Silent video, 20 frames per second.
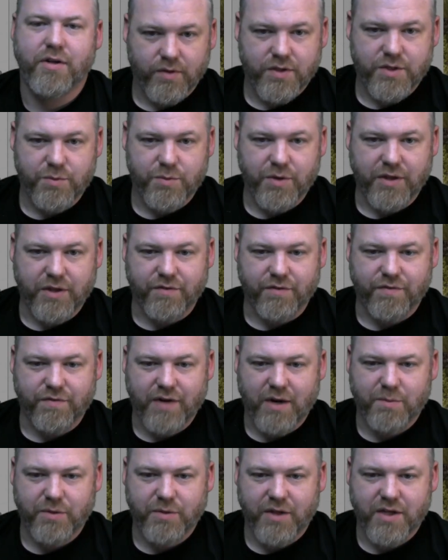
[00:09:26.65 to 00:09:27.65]
You can see we got the
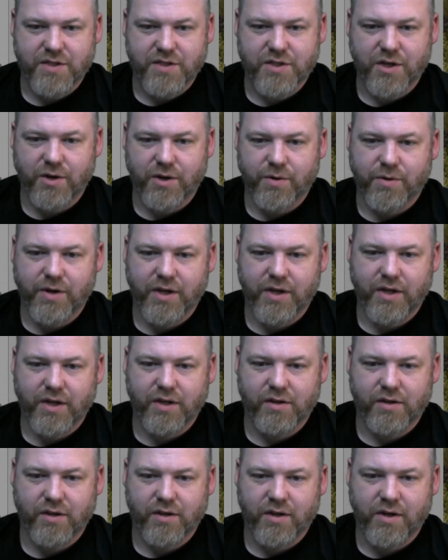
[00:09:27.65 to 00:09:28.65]
fireplace
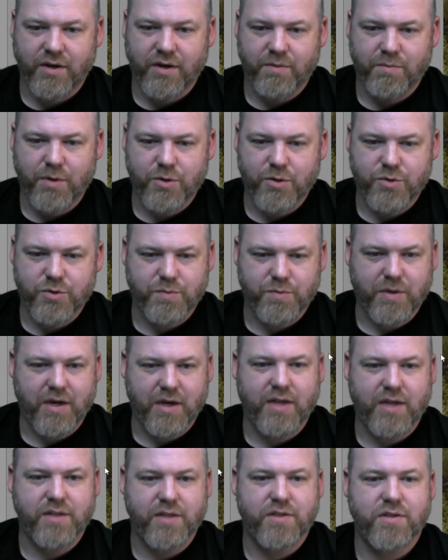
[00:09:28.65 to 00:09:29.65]
going in both
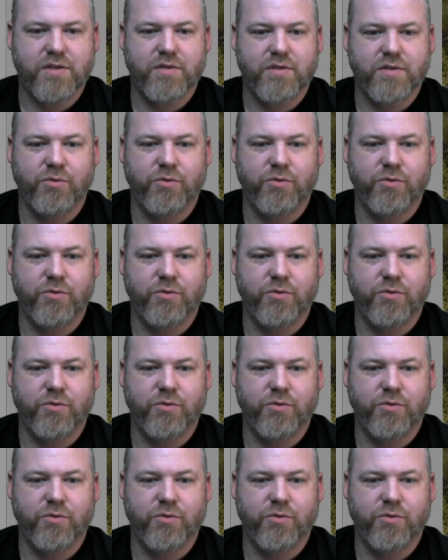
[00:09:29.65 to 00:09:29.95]
spots.